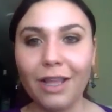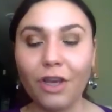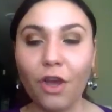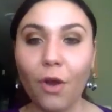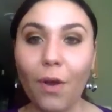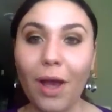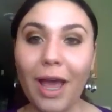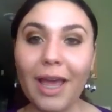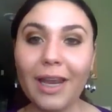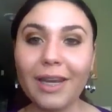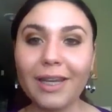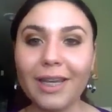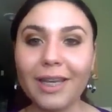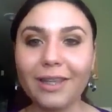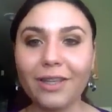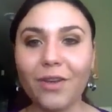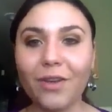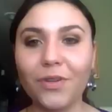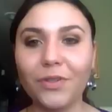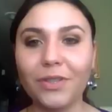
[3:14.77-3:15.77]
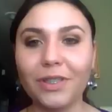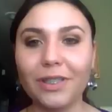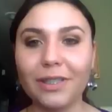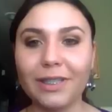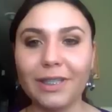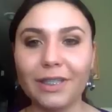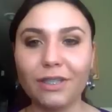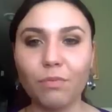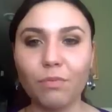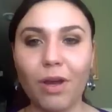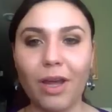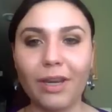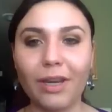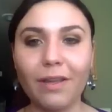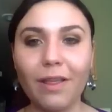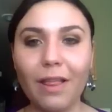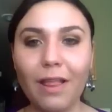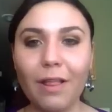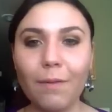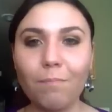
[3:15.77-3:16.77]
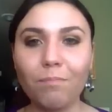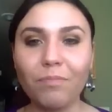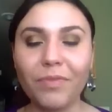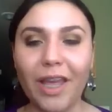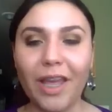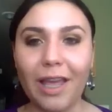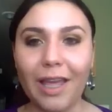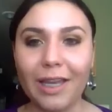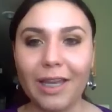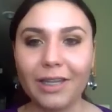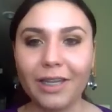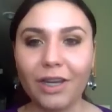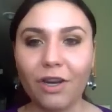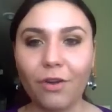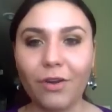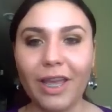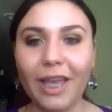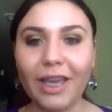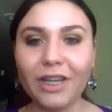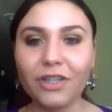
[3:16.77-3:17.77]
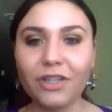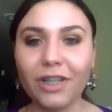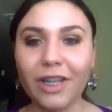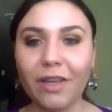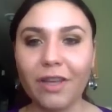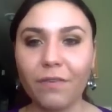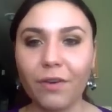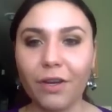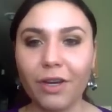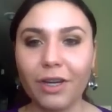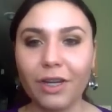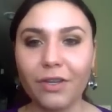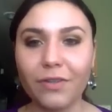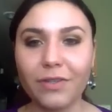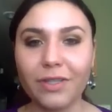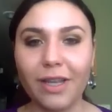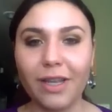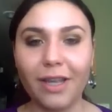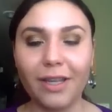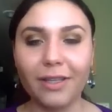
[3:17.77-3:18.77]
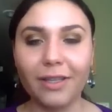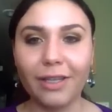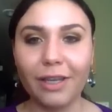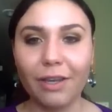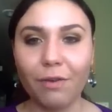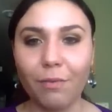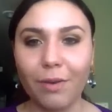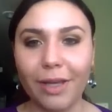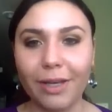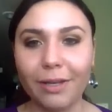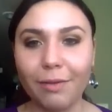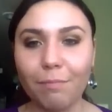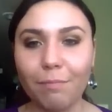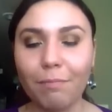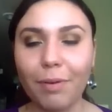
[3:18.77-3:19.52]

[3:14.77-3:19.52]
Go ahead and get the Coastal Scents one, and occasionally if you're going to use a liquid.